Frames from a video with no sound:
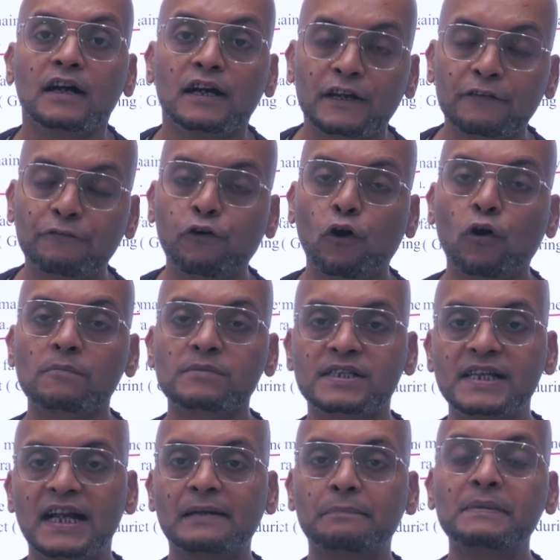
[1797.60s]

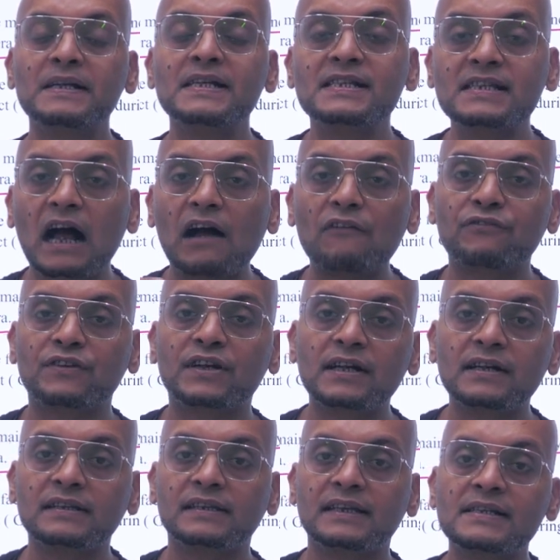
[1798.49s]
reforms, that means
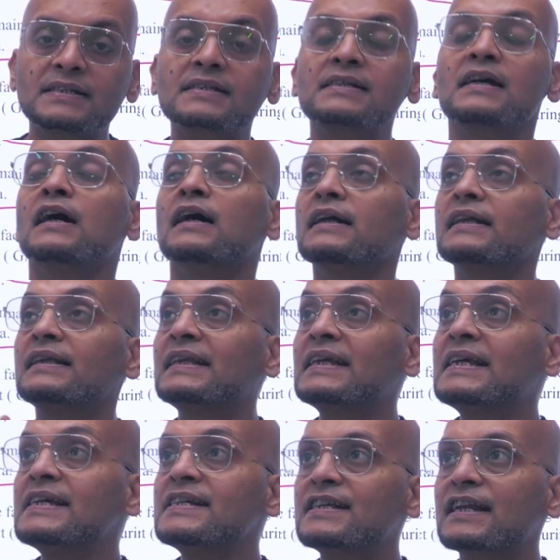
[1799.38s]
after this,
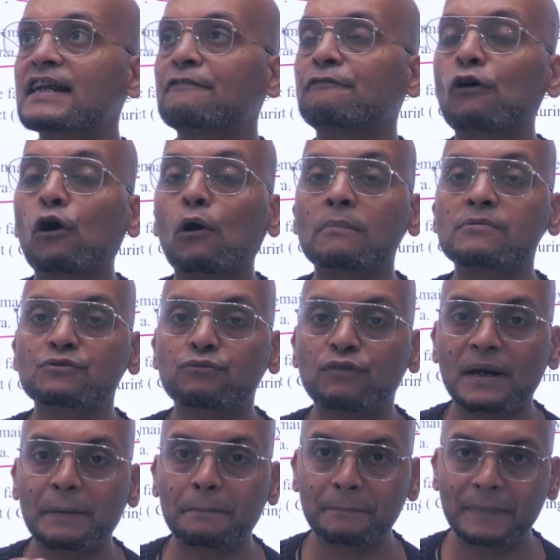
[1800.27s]
these reforms
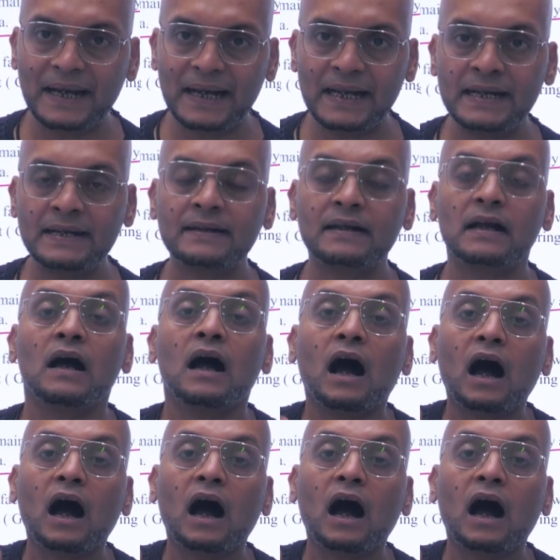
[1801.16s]
were made